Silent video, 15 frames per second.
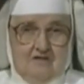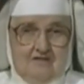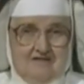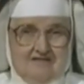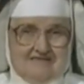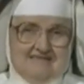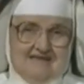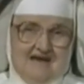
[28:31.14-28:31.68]

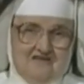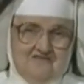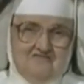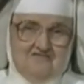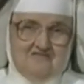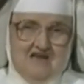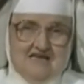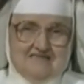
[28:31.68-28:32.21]
You say, are you
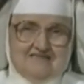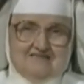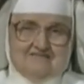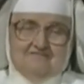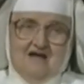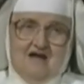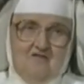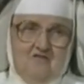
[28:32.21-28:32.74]
nuts?
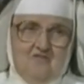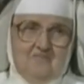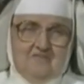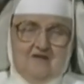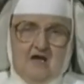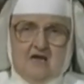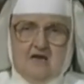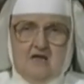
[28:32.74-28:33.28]
I hope
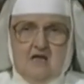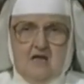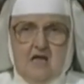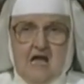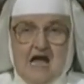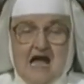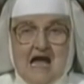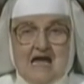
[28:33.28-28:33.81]
not.
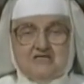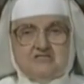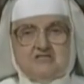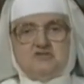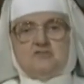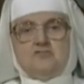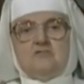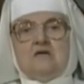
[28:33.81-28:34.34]
I
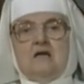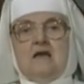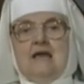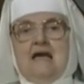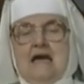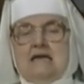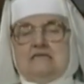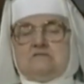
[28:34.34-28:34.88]
just
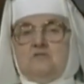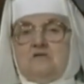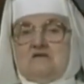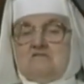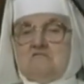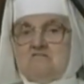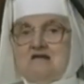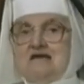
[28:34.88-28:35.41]
realize what a
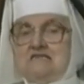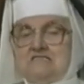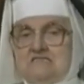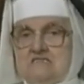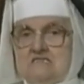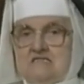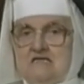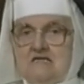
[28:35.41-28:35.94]
grace
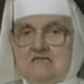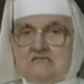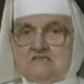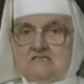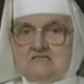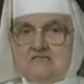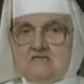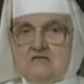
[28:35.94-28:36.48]
it
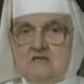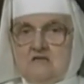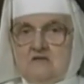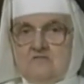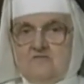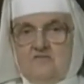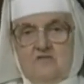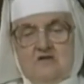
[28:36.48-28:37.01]
is
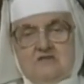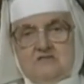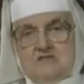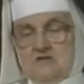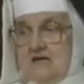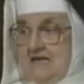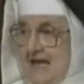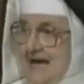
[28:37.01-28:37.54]
for dear,
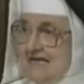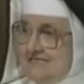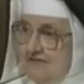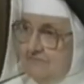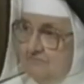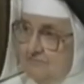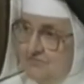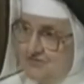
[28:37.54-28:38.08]
an act
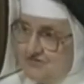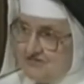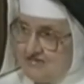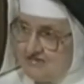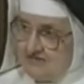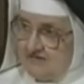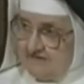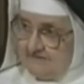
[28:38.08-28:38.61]
of
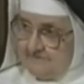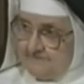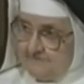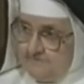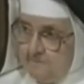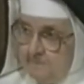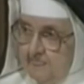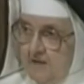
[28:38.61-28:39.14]
mercy
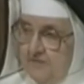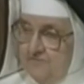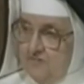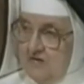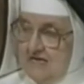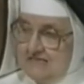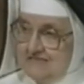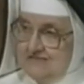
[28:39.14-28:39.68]
for
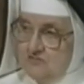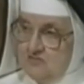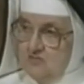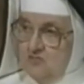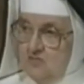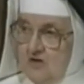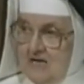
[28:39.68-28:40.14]
our dear Lord.